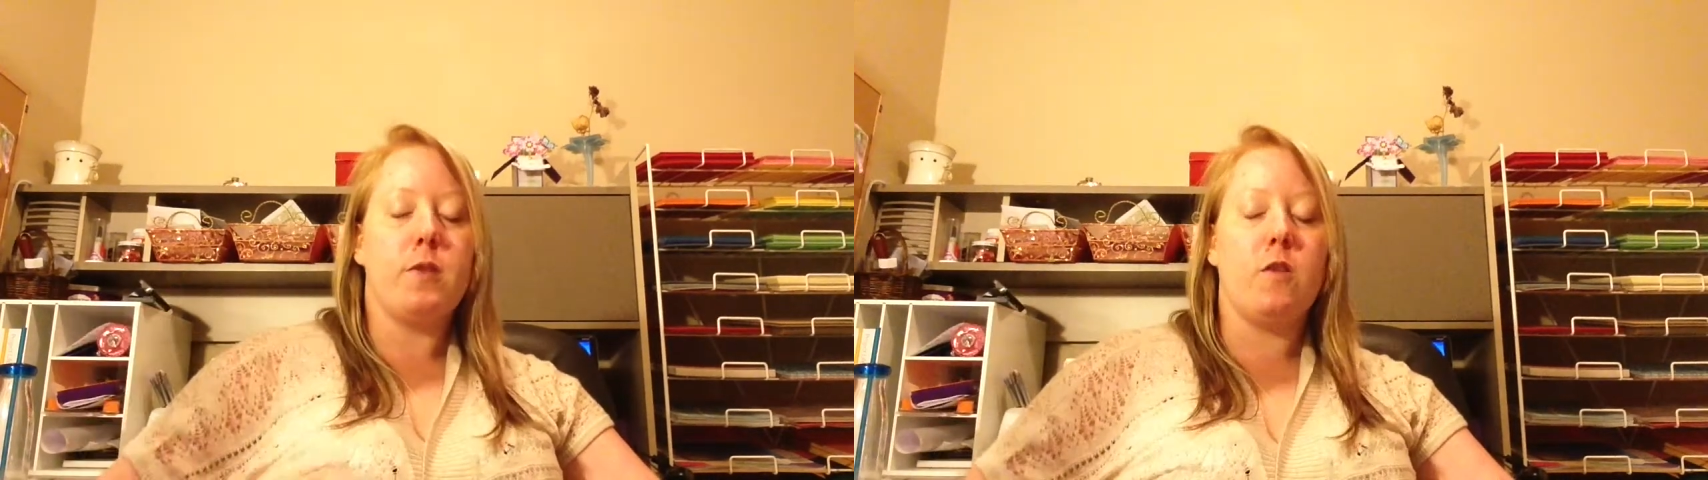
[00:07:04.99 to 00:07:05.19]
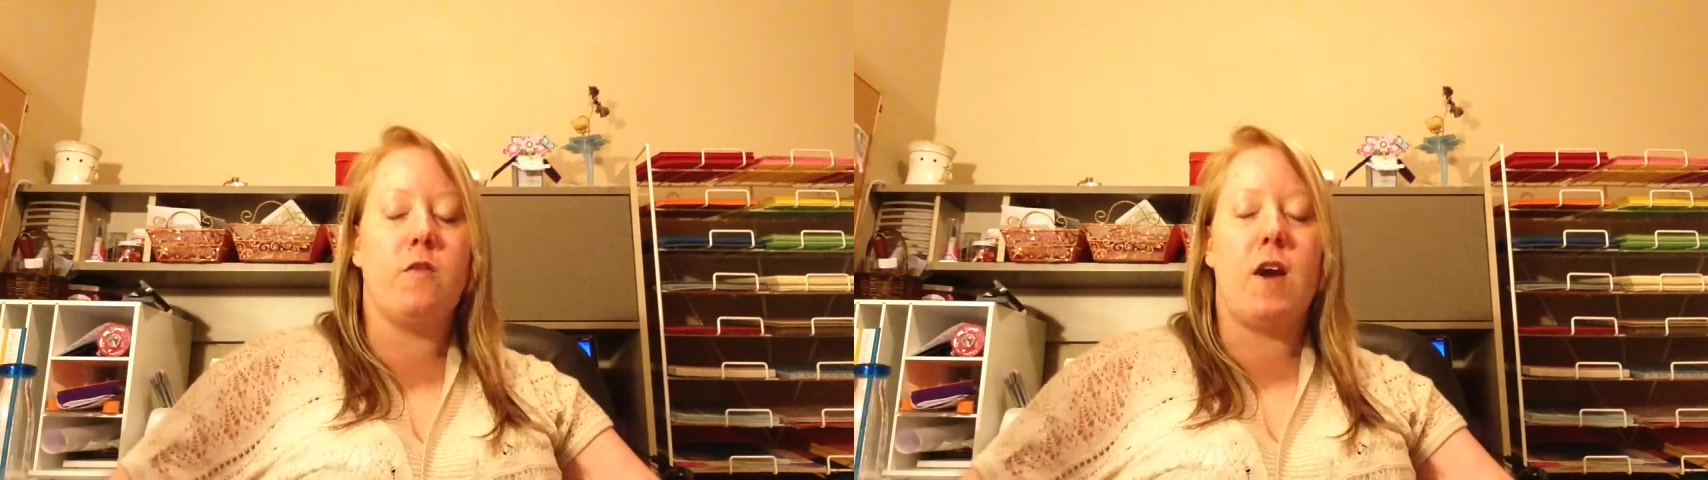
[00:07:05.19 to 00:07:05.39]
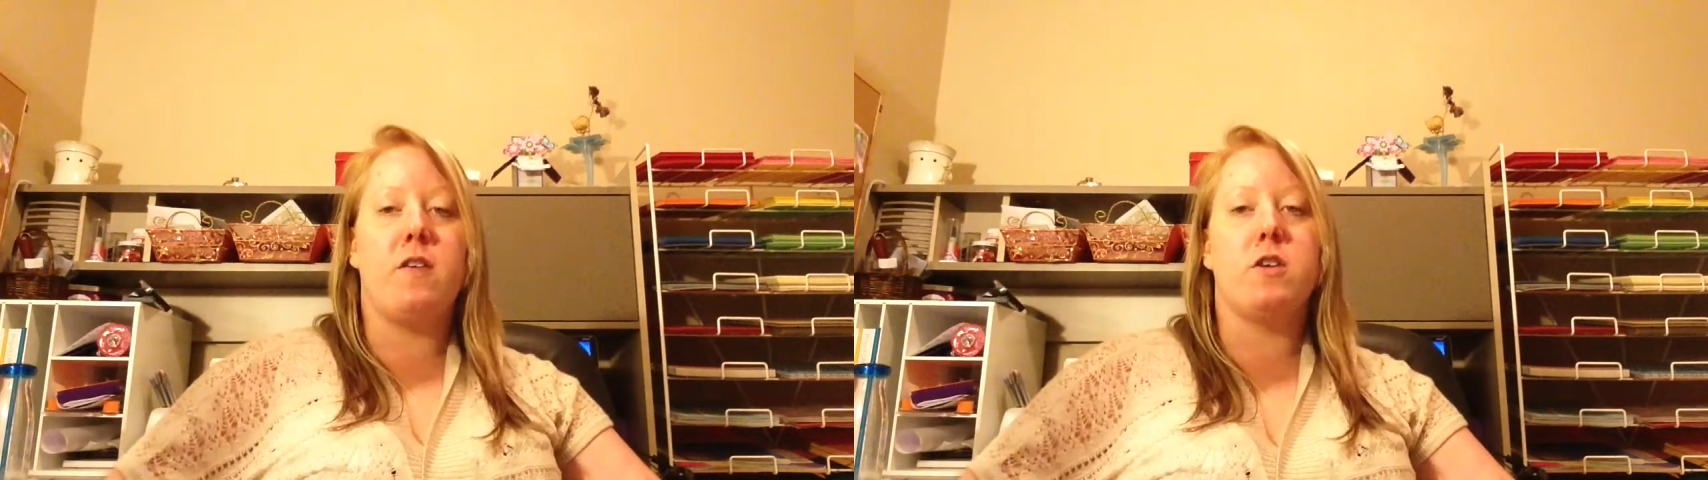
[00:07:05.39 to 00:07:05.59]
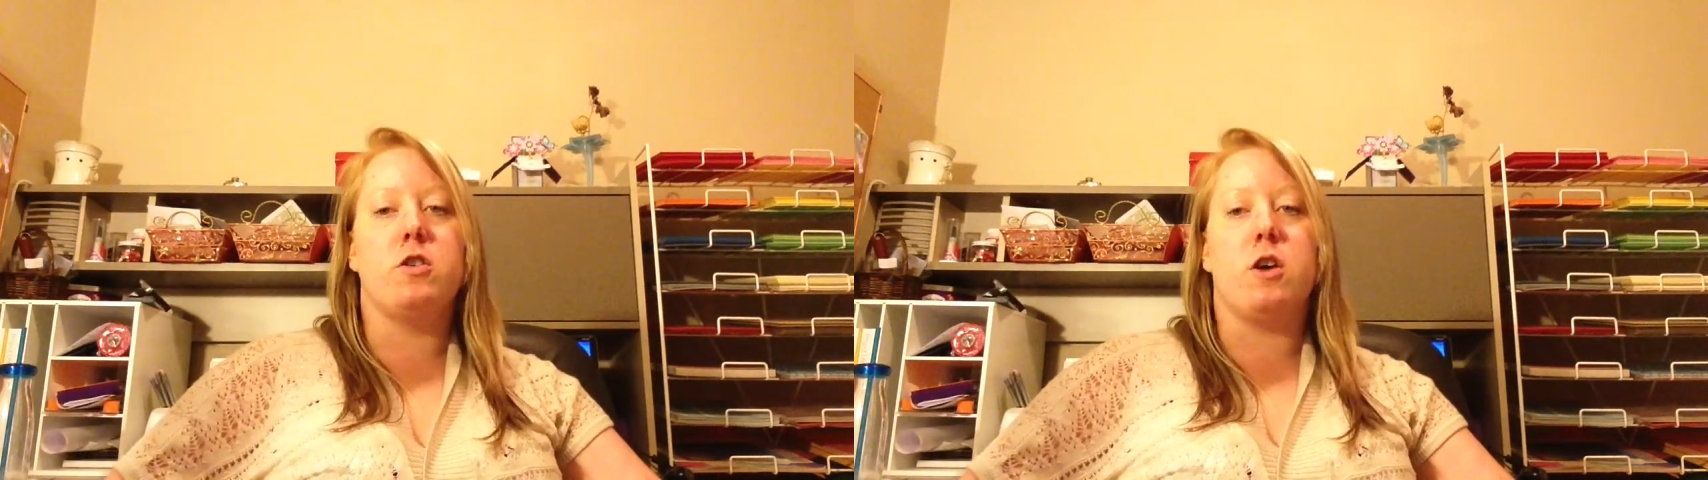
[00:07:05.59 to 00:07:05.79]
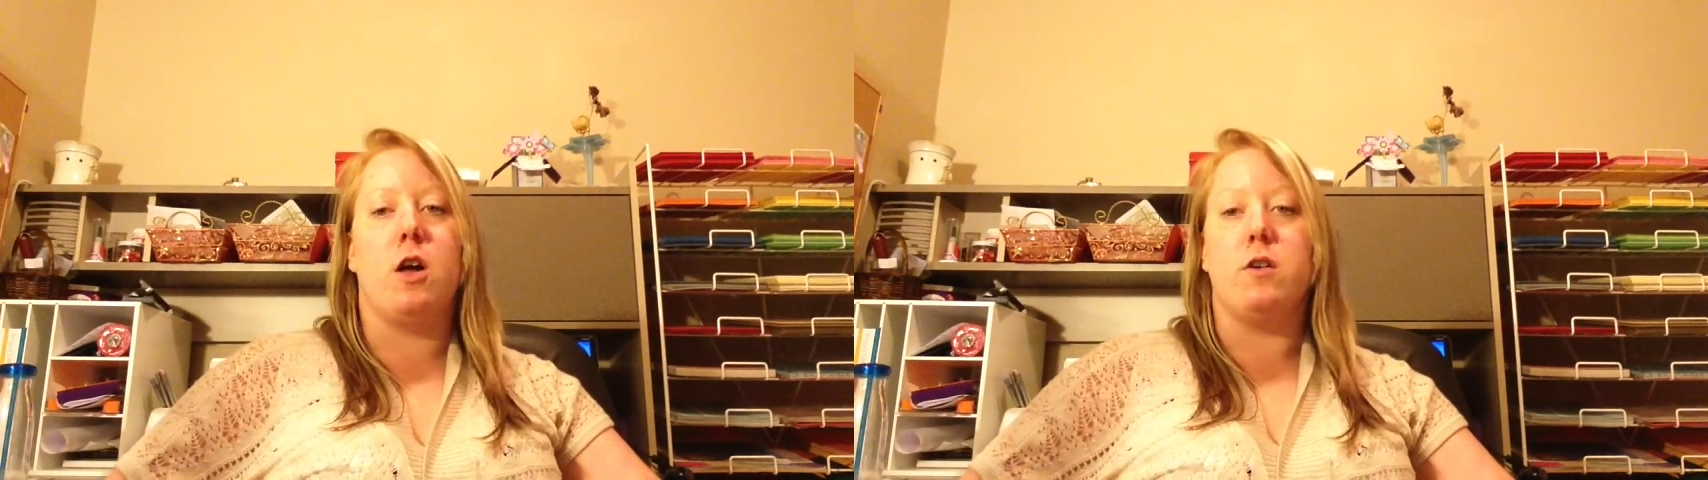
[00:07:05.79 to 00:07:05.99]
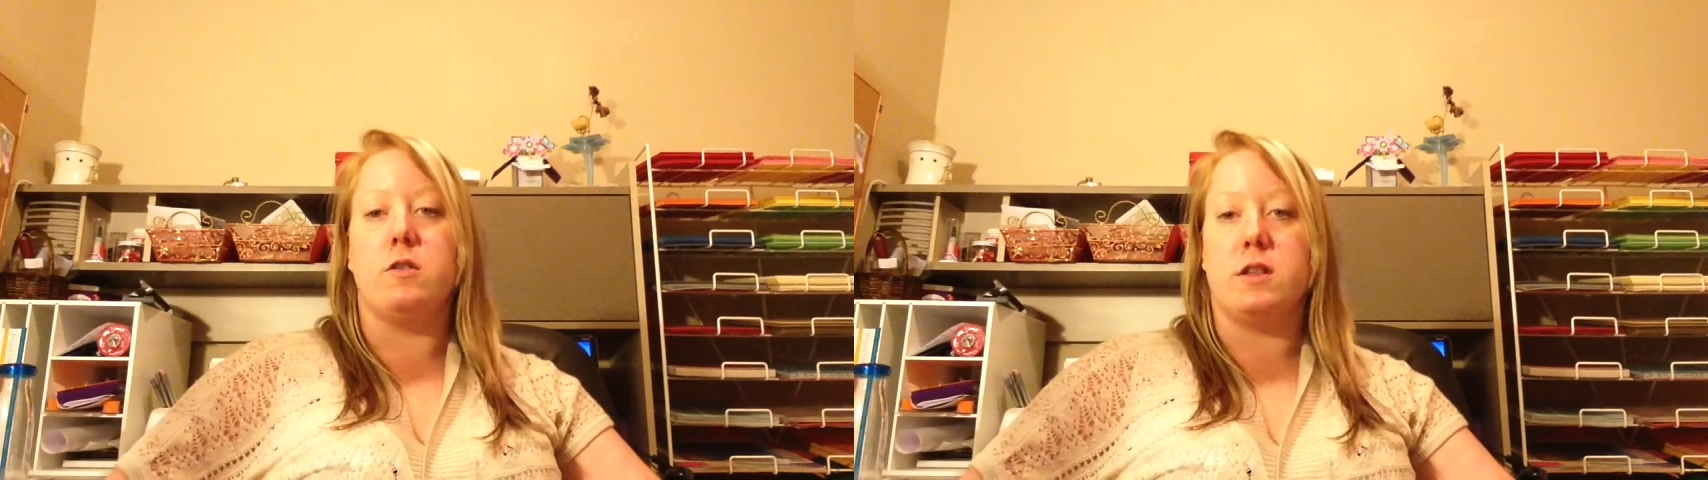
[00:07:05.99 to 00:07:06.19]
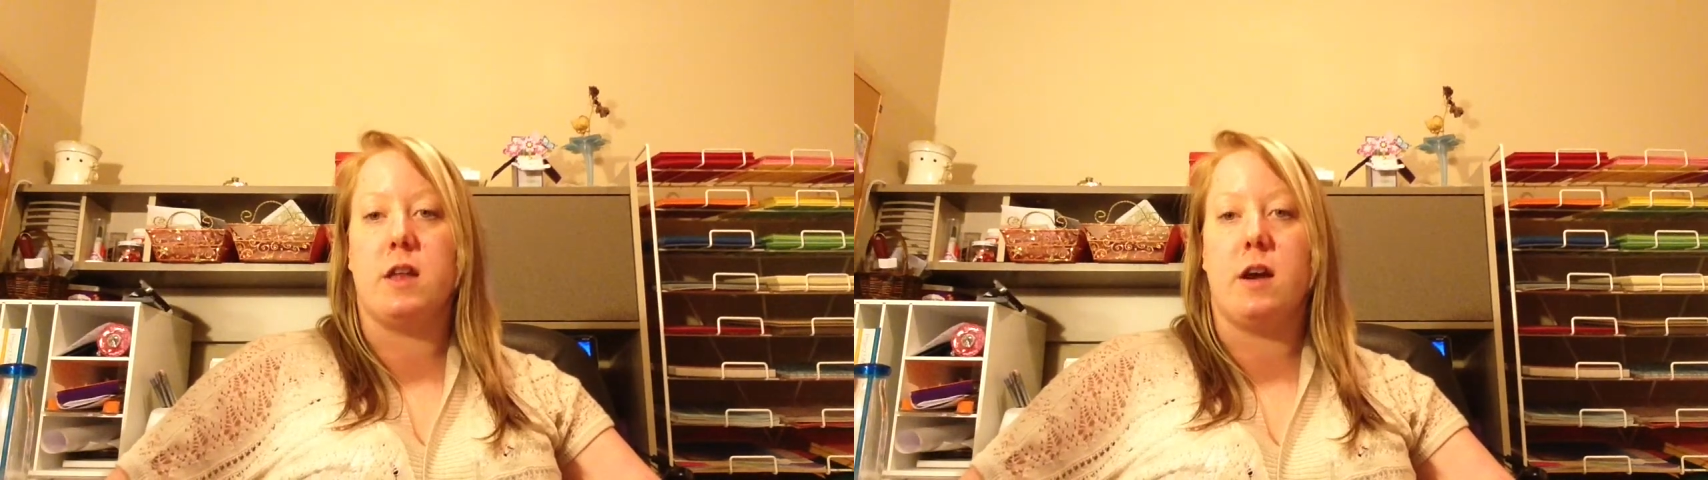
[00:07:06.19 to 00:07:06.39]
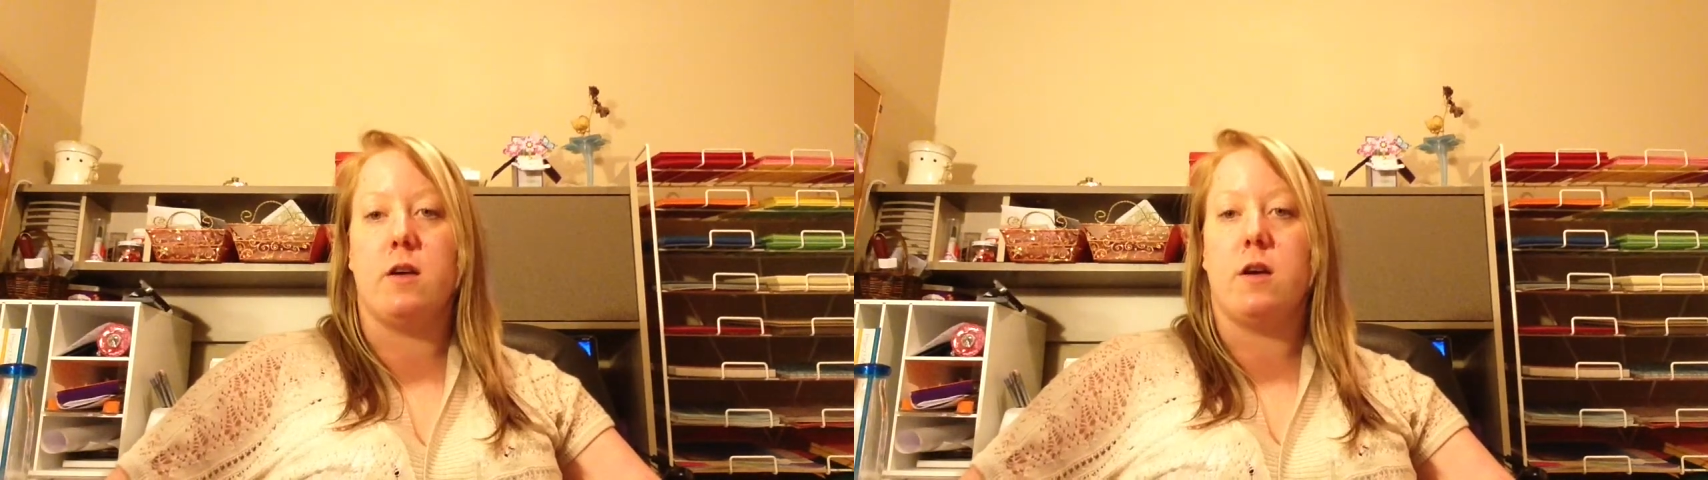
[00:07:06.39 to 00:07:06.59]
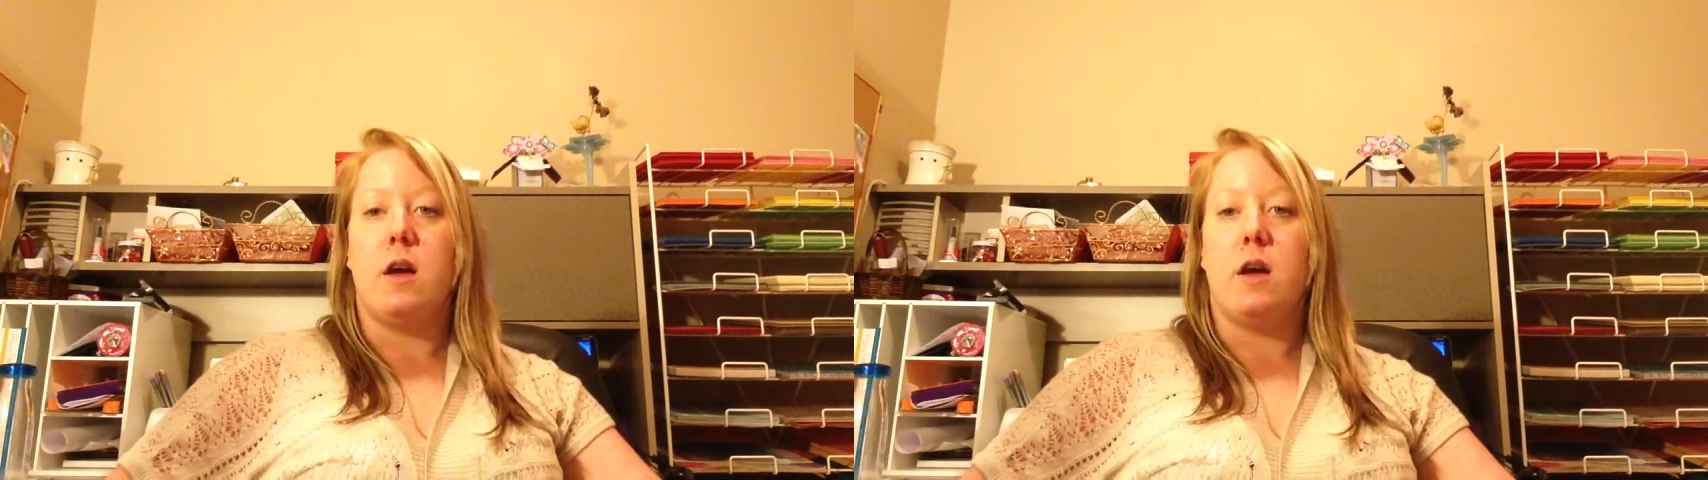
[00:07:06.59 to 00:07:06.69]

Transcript: $500 there.